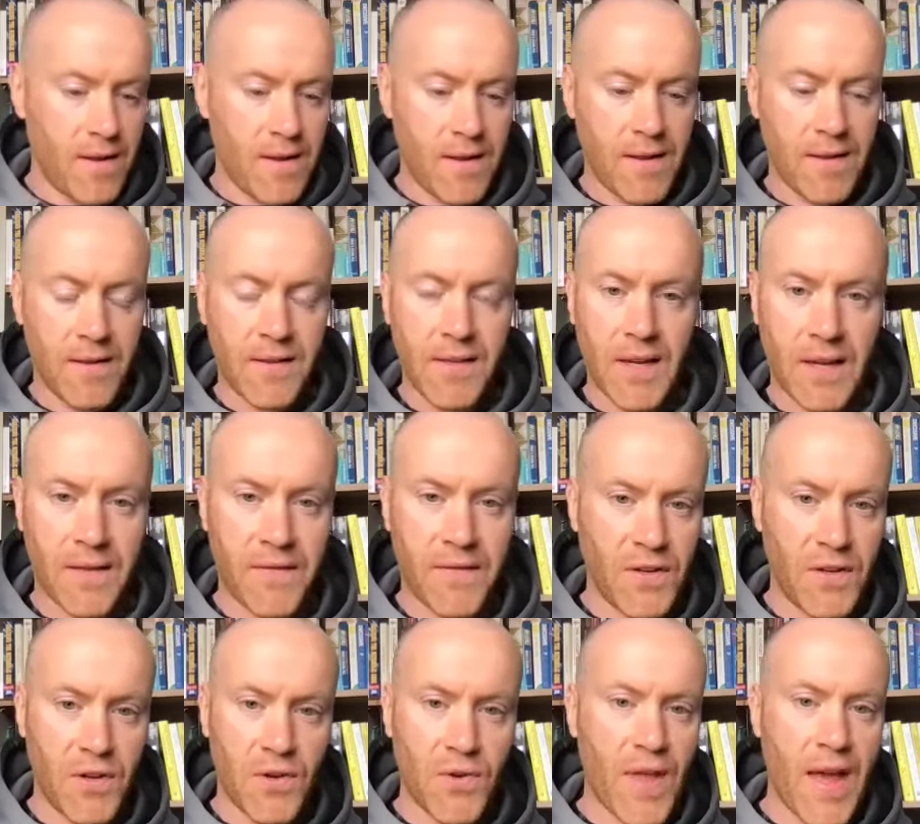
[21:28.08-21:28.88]
It's like, if
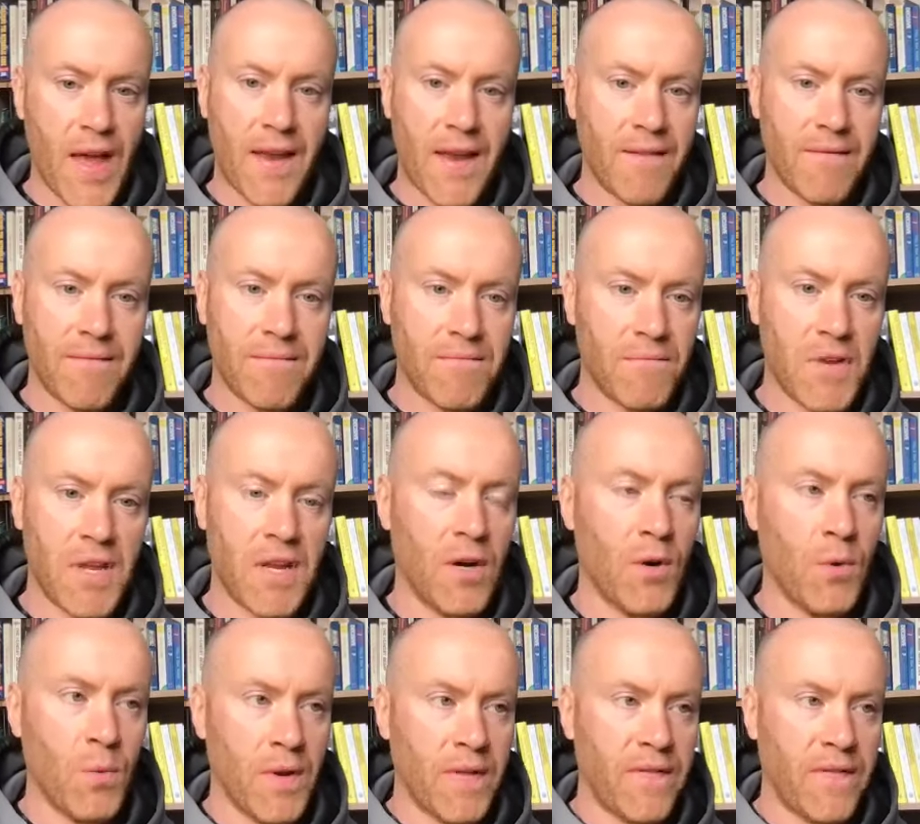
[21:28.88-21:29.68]
you do that, you
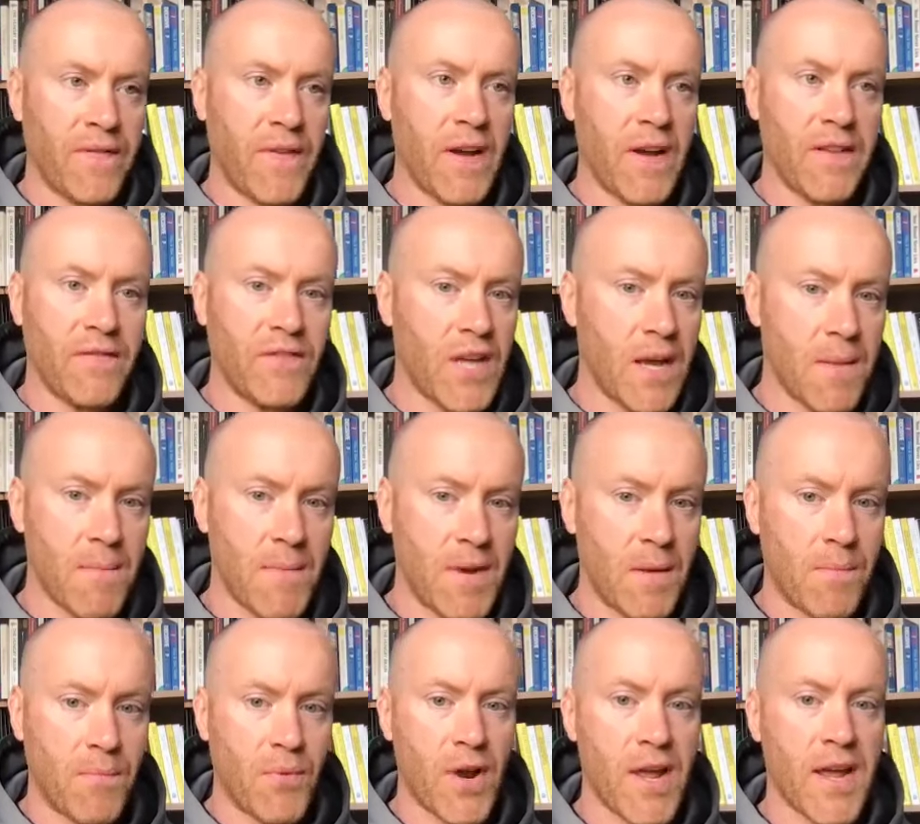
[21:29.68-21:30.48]
know, with 5,
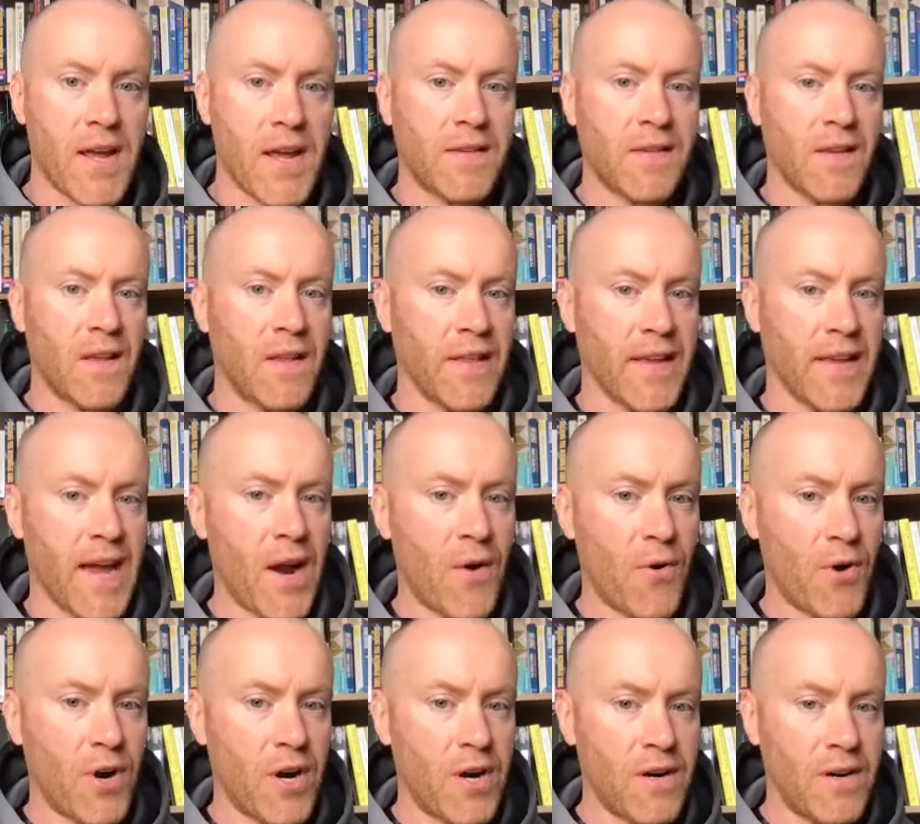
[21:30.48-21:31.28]
10-minute breaks on the
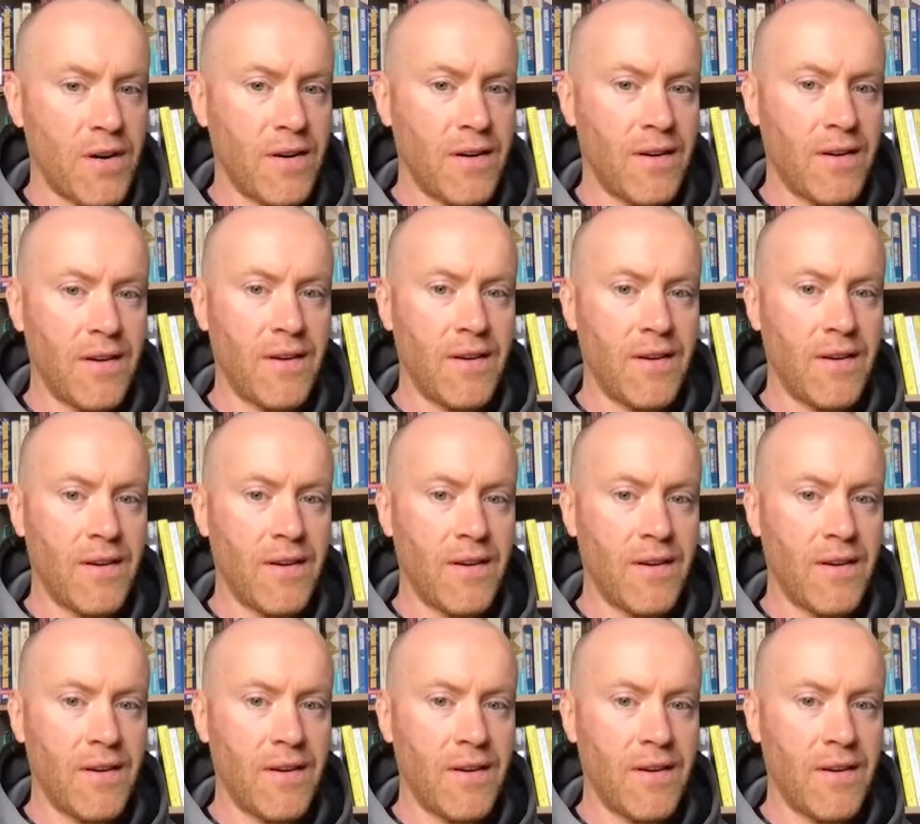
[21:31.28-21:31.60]
hour,